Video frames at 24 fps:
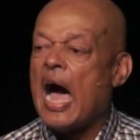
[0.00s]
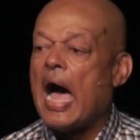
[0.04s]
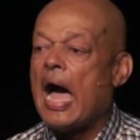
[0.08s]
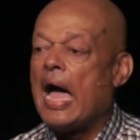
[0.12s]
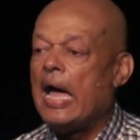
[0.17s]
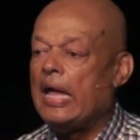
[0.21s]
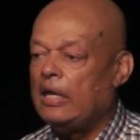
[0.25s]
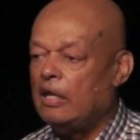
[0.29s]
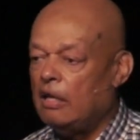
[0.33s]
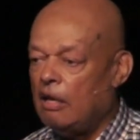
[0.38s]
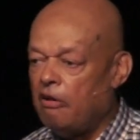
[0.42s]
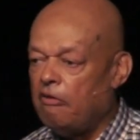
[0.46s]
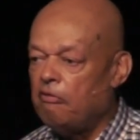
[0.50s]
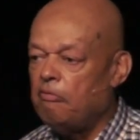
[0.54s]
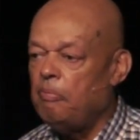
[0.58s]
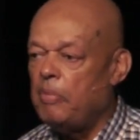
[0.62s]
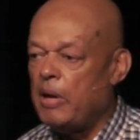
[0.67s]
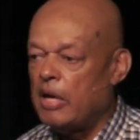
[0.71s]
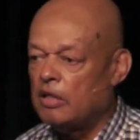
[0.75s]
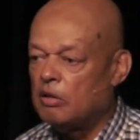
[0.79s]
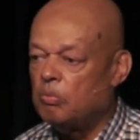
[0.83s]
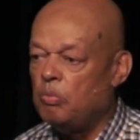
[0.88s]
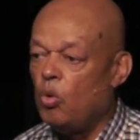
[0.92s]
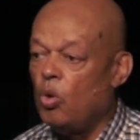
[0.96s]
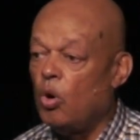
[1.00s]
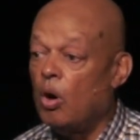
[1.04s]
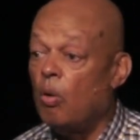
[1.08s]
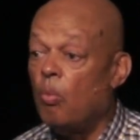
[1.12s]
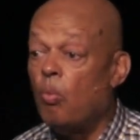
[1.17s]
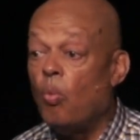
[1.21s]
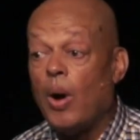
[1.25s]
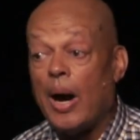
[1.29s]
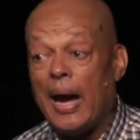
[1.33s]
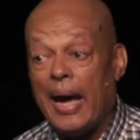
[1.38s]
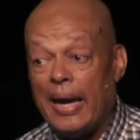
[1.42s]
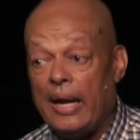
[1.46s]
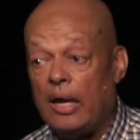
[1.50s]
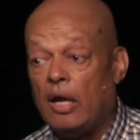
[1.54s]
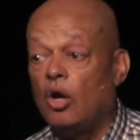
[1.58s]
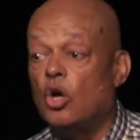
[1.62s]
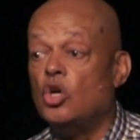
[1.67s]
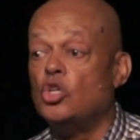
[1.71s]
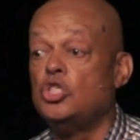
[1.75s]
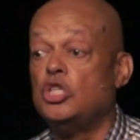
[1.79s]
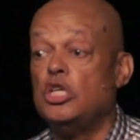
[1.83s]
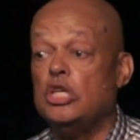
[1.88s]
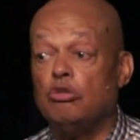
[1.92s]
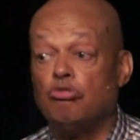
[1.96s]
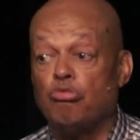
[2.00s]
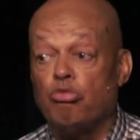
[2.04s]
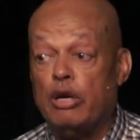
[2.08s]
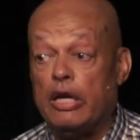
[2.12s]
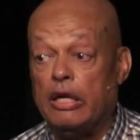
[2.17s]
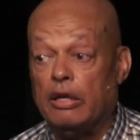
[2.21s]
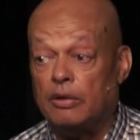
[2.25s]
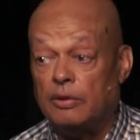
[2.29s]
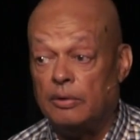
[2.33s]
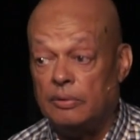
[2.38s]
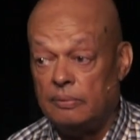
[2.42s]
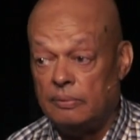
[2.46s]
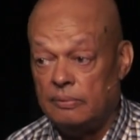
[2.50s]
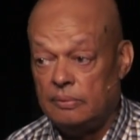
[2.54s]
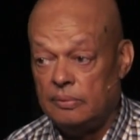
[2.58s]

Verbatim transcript: I love Beth Moore. Why? Because she's real.